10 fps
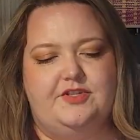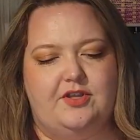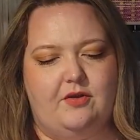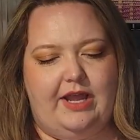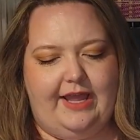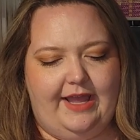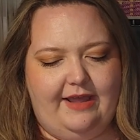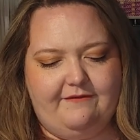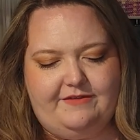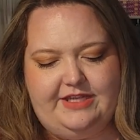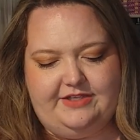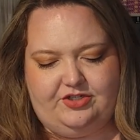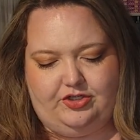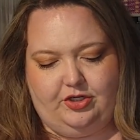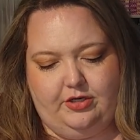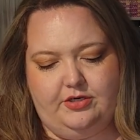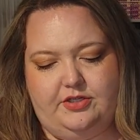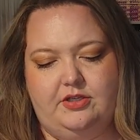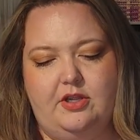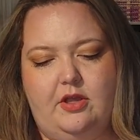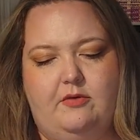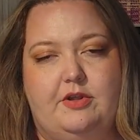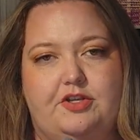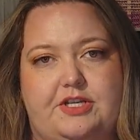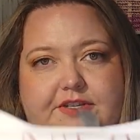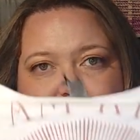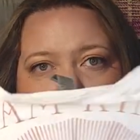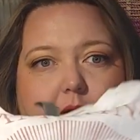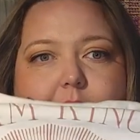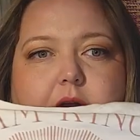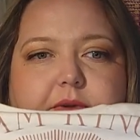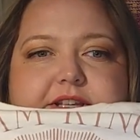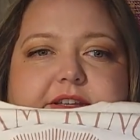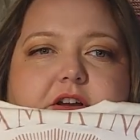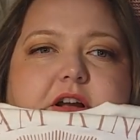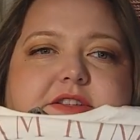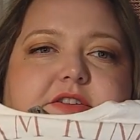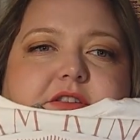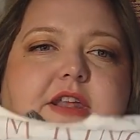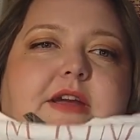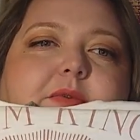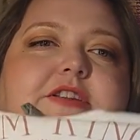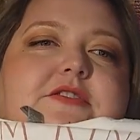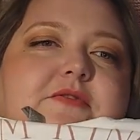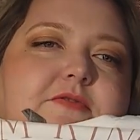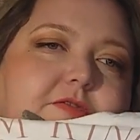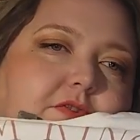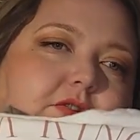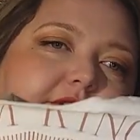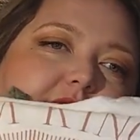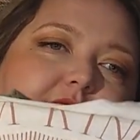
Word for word: So I have this shirt which is from a recent concert that I went to for Florence